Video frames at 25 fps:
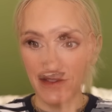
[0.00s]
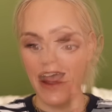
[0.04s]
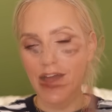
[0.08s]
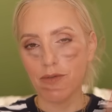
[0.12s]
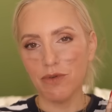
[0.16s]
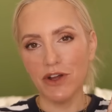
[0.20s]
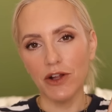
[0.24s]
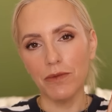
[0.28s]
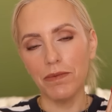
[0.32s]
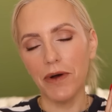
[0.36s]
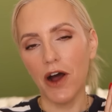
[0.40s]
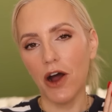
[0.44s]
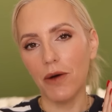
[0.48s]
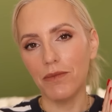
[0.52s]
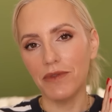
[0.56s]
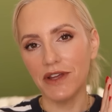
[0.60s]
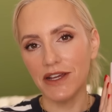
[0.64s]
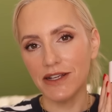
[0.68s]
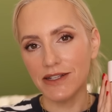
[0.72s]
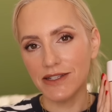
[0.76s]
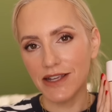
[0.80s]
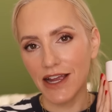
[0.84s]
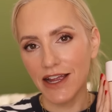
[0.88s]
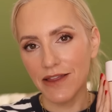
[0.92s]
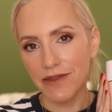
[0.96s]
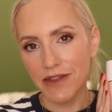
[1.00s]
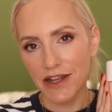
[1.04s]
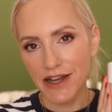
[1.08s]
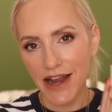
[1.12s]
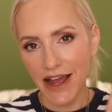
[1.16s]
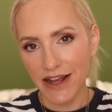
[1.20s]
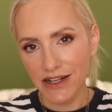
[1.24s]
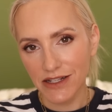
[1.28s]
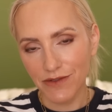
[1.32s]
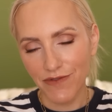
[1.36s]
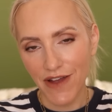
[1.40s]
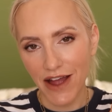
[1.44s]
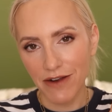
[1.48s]
I will pop this in the
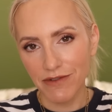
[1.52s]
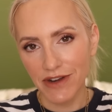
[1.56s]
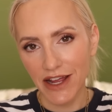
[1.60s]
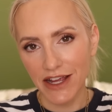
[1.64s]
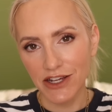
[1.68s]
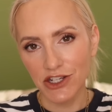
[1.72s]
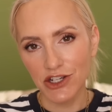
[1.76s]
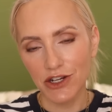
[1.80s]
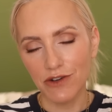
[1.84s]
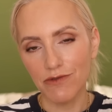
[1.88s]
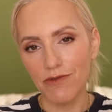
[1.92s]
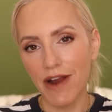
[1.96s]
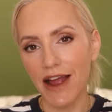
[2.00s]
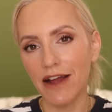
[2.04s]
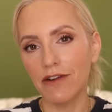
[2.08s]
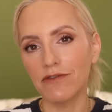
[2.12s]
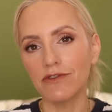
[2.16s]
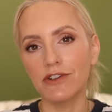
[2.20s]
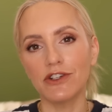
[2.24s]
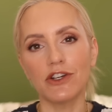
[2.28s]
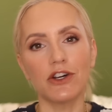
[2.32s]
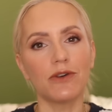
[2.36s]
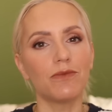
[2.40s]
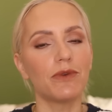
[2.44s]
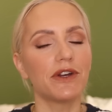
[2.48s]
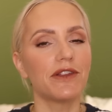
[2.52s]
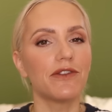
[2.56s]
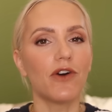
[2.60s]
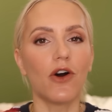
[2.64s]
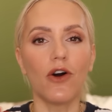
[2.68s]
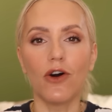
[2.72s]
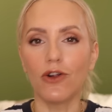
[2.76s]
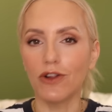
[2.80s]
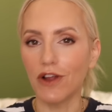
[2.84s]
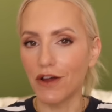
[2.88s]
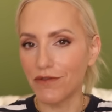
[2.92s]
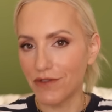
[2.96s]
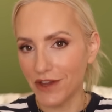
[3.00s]
next foundation roundup with
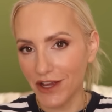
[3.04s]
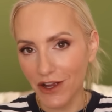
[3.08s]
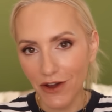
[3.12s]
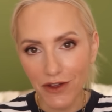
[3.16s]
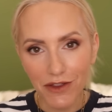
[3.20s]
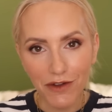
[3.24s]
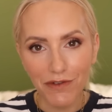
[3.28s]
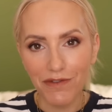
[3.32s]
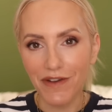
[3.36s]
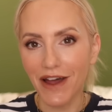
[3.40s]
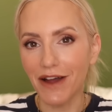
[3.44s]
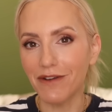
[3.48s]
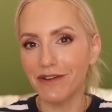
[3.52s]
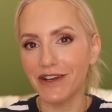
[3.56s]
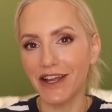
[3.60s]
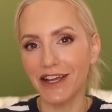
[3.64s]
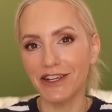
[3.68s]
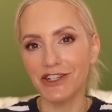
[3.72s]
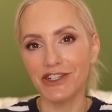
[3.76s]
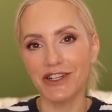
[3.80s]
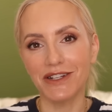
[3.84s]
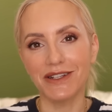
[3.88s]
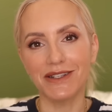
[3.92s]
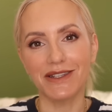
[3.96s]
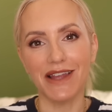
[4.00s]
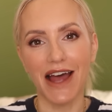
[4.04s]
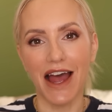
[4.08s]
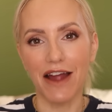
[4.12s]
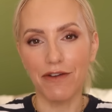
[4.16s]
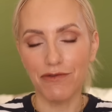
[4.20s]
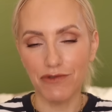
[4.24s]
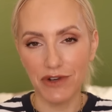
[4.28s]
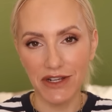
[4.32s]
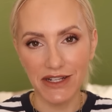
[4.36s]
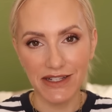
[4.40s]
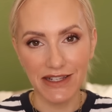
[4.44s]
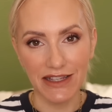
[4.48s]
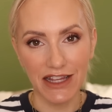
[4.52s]
all of the other foundations that
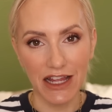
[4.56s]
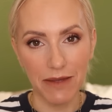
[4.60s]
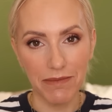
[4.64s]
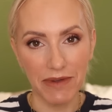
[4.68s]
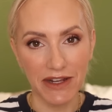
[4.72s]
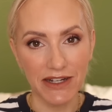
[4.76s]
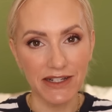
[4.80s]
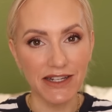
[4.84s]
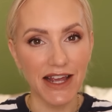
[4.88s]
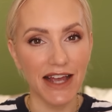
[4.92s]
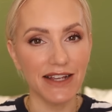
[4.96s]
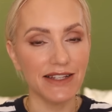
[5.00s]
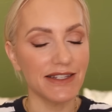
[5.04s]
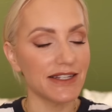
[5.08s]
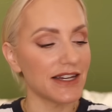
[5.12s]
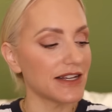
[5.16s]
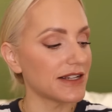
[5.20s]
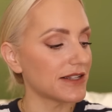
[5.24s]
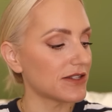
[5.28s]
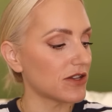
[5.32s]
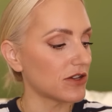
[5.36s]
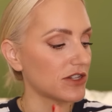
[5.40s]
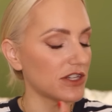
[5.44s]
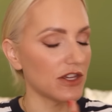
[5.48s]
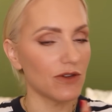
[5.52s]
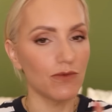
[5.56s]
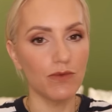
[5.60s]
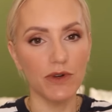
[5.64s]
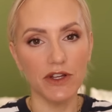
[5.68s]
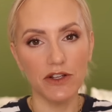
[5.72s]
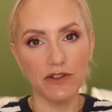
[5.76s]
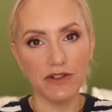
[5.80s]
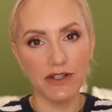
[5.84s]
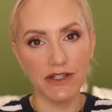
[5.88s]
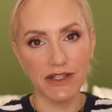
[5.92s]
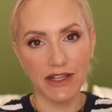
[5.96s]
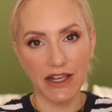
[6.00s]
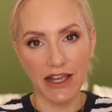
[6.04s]
I've recently been testing, so you
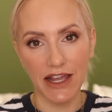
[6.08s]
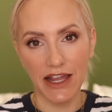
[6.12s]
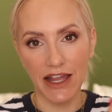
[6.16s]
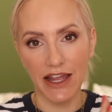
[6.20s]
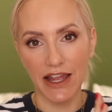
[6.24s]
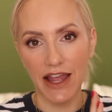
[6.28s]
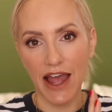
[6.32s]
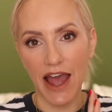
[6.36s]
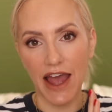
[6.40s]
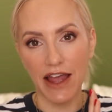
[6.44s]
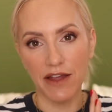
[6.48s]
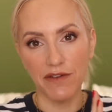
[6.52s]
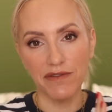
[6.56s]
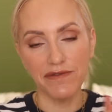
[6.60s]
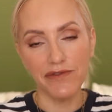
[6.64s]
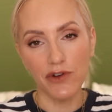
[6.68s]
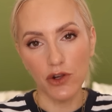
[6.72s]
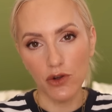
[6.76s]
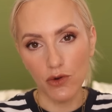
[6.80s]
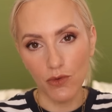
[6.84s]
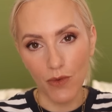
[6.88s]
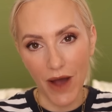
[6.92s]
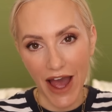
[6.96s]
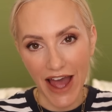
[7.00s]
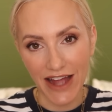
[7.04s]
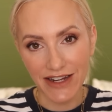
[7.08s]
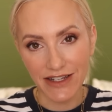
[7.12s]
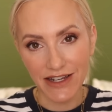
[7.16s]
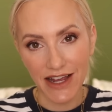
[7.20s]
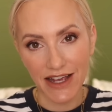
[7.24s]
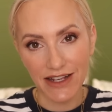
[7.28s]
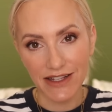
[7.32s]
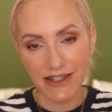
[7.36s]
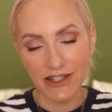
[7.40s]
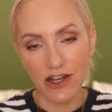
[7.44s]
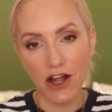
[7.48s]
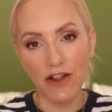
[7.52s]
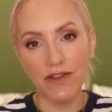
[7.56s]
will see a full wear
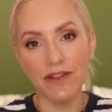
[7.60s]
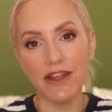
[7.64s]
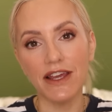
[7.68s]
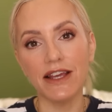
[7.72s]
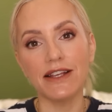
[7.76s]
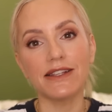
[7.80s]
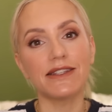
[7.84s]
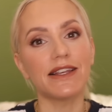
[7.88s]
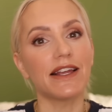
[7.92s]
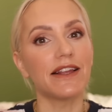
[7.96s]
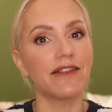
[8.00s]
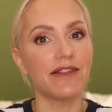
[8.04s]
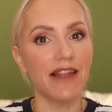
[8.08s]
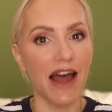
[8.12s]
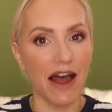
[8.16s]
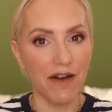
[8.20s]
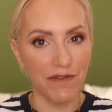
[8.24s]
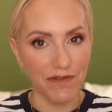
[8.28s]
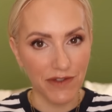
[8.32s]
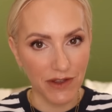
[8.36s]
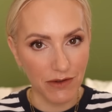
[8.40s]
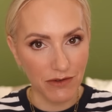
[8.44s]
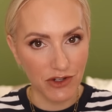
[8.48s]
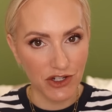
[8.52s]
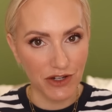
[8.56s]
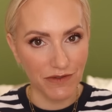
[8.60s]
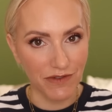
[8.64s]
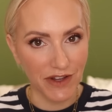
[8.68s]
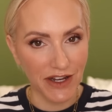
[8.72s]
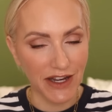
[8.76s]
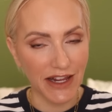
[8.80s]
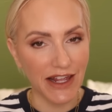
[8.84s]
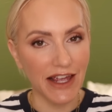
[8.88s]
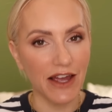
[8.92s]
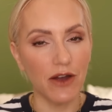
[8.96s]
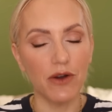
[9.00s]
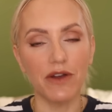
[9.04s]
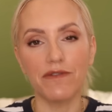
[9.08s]
test on this in that future
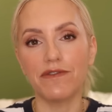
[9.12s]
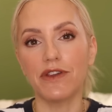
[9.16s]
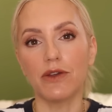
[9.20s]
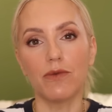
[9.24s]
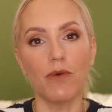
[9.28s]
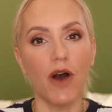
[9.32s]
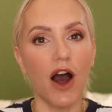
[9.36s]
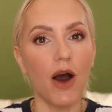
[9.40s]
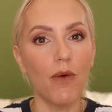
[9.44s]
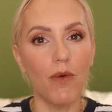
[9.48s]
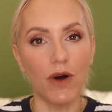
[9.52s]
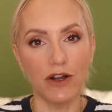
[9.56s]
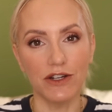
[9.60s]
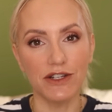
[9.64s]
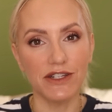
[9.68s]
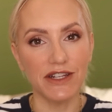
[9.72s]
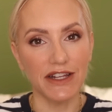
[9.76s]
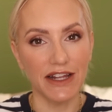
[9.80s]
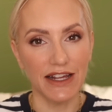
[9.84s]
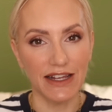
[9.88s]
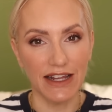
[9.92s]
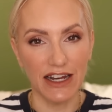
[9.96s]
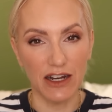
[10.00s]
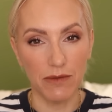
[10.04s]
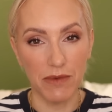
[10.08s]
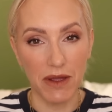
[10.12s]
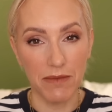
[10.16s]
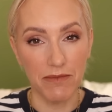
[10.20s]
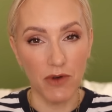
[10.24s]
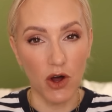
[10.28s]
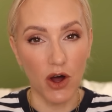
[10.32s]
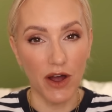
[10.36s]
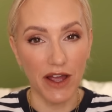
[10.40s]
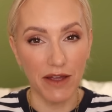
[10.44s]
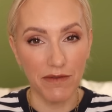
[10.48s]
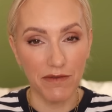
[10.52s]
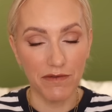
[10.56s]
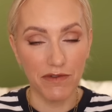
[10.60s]
video. If you are wanting a little bit
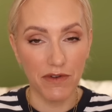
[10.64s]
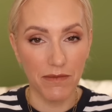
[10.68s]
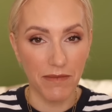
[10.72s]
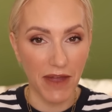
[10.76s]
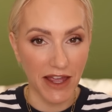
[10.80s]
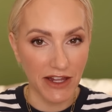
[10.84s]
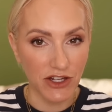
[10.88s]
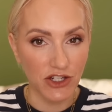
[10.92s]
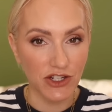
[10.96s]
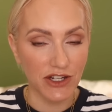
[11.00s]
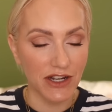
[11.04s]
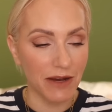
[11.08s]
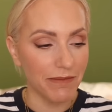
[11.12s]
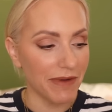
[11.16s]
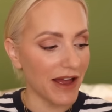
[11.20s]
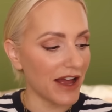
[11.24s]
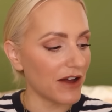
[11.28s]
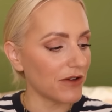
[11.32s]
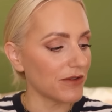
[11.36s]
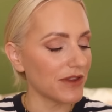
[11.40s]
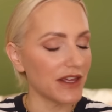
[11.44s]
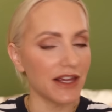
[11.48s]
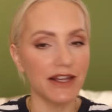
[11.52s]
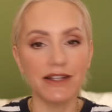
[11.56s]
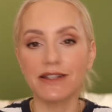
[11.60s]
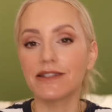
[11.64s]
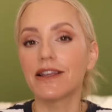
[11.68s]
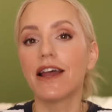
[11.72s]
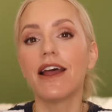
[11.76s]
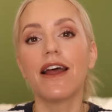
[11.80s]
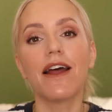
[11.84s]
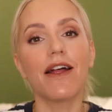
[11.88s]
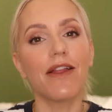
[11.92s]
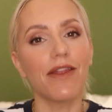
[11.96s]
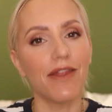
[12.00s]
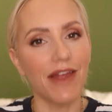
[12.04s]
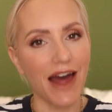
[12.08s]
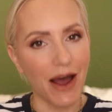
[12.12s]
more information about this,
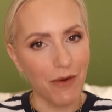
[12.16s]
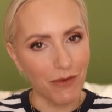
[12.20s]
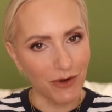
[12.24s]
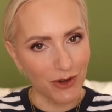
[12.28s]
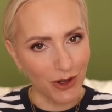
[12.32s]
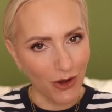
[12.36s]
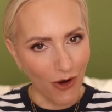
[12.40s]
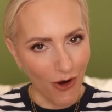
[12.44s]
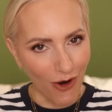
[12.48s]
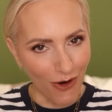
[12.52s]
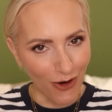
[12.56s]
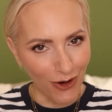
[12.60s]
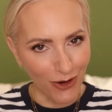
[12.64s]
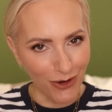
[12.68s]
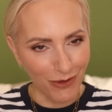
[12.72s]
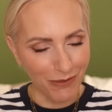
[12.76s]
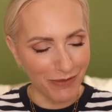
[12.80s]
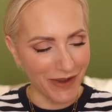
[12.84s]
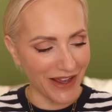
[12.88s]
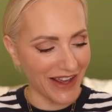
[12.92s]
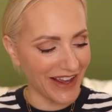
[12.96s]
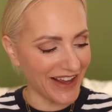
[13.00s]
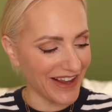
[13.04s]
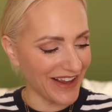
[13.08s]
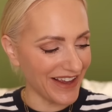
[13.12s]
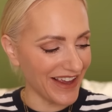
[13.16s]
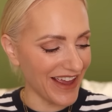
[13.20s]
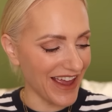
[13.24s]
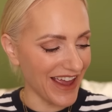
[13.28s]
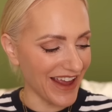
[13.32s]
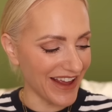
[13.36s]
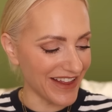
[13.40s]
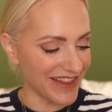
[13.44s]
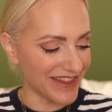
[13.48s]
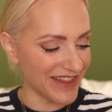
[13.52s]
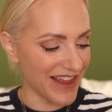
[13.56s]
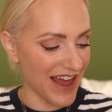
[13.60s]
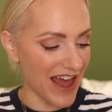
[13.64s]
that will all be
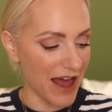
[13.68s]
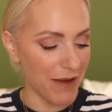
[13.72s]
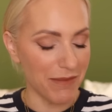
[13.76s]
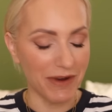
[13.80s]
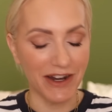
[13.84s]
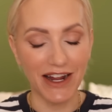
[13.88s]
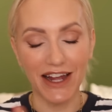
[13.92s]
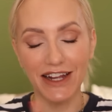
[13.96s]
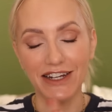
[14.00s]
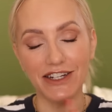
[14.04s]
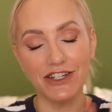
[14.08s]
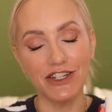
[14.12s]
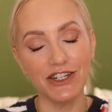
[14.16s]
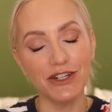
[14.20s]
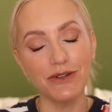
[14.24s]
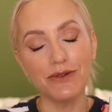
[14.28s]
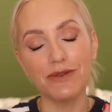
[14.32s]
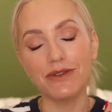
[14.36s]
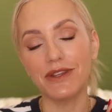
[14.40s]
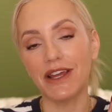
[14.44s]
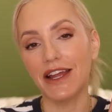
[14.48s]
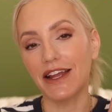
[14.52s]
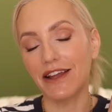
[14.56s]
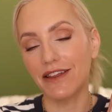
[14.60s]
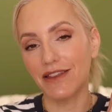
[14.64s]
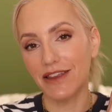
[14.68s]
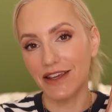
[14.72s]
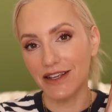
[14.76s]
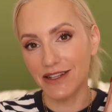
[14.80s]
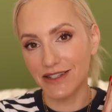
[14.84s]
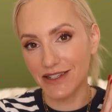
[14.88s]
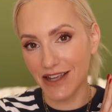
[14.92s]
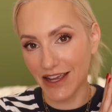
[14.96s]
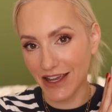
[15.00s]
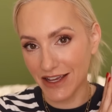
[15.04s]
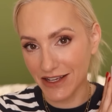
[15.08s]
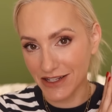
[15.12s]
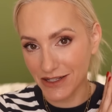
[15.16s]
in there. But I do think
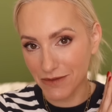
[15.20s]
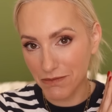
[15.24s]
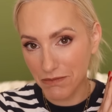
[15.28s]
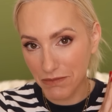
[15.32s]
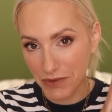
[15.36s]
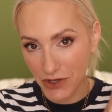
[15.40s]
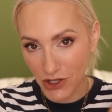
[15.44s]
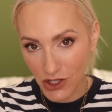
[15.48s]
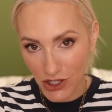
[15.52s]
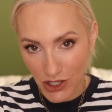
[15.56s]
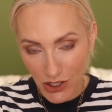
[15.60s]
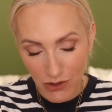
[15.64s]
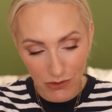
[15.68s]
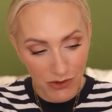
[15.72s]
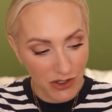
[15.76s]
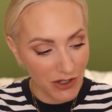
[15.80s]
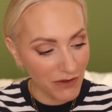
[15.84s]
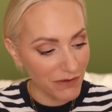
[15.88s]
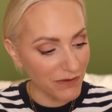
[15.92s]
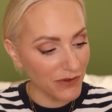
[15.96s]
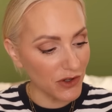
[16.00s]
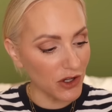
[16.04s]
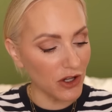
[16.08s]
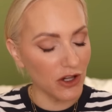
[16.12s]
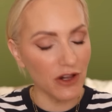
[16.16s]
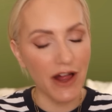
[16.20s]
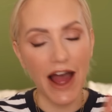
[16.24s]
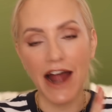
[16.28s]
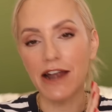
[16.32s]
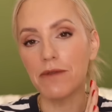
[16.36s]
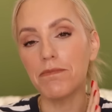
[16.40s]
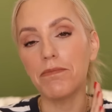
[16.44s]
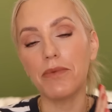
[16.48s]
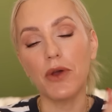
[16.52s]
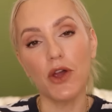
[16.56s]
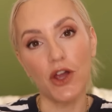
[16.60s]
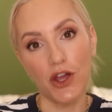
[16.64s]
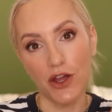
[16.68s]
this is beautiful
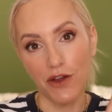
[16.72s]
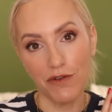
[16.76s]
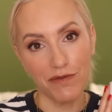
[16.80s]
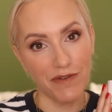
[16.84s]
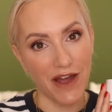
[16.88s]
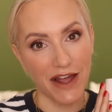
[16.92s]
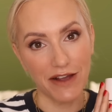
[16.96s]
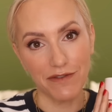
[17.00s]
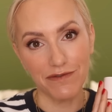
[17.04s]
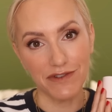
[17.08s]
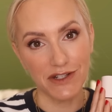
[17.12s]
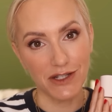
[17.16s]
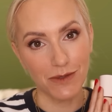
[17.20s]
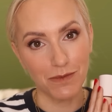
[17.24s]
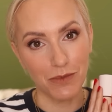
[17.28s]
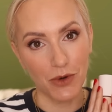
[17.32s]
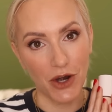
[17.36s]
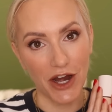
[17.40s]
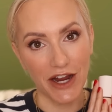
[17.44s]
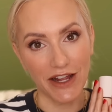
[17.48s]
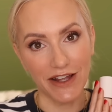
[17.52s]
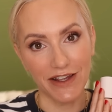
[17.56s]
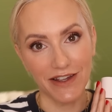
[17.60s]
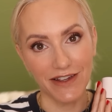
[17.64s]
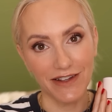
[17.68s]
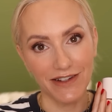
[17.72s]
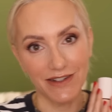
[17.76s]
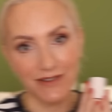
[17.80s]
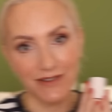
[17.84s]
and perfect for spring.